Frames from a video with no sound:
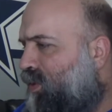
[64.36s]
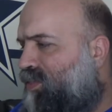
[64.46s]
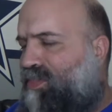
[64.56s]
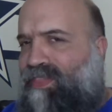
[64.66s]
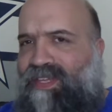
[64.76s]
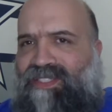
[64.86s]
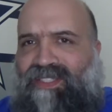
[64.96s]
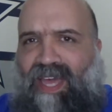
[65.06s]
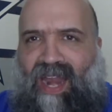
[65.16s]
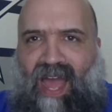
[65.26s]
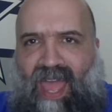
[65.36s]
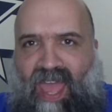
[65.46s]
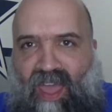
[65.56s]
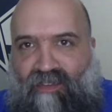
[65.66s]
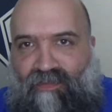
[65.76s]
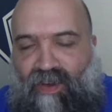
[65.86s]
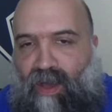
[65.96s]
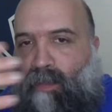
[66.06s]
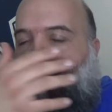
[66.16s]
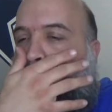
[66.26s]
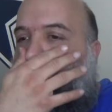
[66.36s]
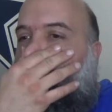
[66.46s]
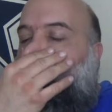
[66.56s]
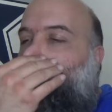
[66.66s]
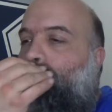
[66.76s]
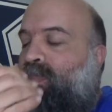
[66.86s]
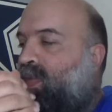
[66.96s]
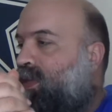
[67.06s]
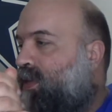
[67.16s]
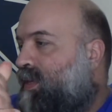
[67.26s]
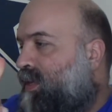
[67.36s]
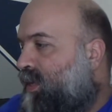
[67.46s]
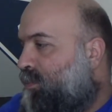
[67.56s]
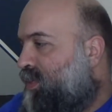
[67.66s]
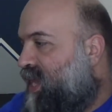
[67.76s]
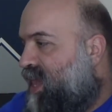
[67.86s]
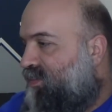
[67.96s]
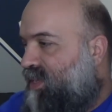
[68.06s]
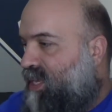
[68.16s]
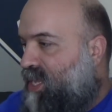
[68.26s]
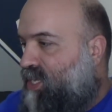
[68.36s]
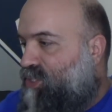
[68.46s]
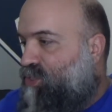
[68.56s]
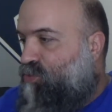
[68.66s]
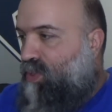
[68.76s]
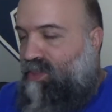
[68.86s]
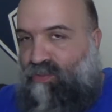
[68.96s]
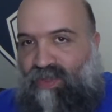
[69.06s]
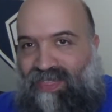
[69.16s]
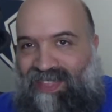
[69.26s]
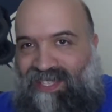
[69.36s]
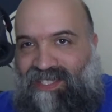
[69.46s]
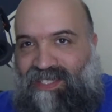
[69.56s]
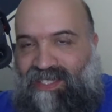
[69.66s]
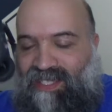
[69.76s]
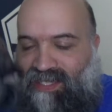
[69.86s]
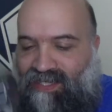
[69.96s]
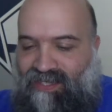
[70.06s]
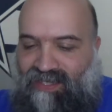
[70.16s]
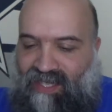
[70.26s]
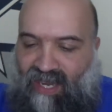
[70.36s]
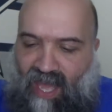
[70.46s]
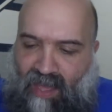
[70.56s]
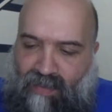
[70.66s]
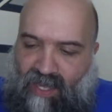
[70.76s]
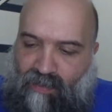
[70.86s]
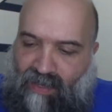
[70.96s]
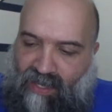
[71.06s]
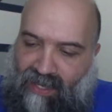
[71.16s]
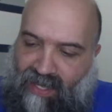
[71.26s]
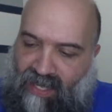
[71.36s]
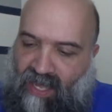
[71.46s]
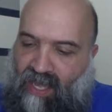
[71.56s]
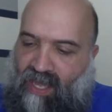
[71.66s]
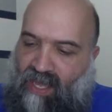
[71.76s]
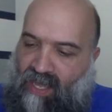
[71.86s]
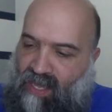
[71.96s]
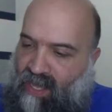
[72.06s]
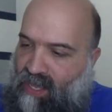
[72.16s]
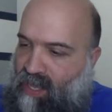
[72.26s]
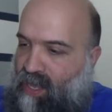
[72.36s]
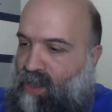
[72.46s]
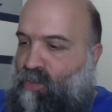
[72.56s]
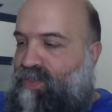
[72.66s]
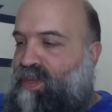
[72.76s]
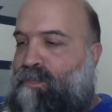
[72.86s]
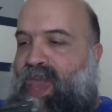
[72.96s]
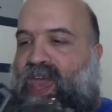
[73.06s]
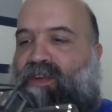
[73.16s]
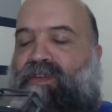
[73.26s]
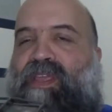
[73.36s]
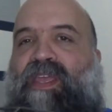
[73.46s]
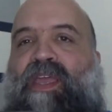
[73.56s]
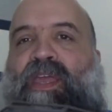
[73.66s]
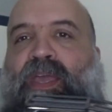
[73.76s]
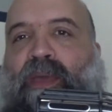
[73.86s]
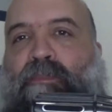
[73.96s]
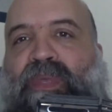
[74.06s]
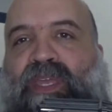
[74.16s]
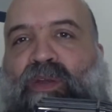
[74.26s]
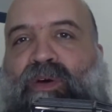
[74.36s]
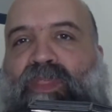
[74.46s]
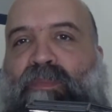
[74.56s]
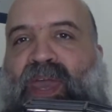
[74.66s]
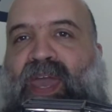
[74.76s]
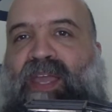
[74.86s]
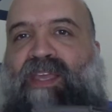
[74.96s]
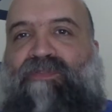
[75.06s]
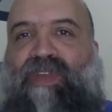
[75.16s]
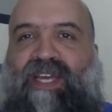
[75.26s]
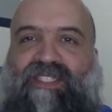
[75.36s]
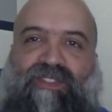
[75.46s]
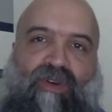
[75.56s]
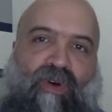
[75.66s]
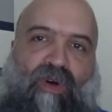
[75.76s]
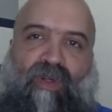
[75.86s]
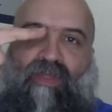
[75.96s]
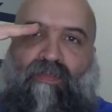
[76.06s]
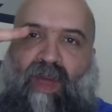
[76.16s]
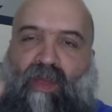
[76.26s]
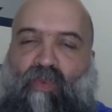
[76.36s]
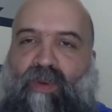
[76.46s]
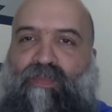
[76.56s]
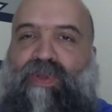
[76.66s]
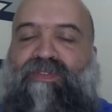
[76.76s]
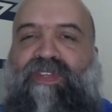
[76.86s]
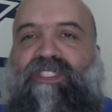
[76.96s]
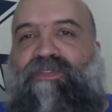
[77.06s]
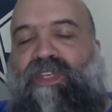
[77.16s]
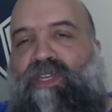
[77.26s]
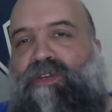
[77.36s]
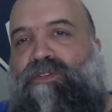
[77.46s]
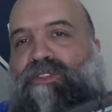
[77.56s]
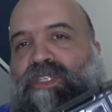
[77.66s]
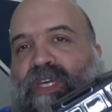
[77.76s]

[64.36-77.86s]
of the things that I have been having an issue with this is the climbing ability with the battery being on the back. If you guys saw my one previous videos,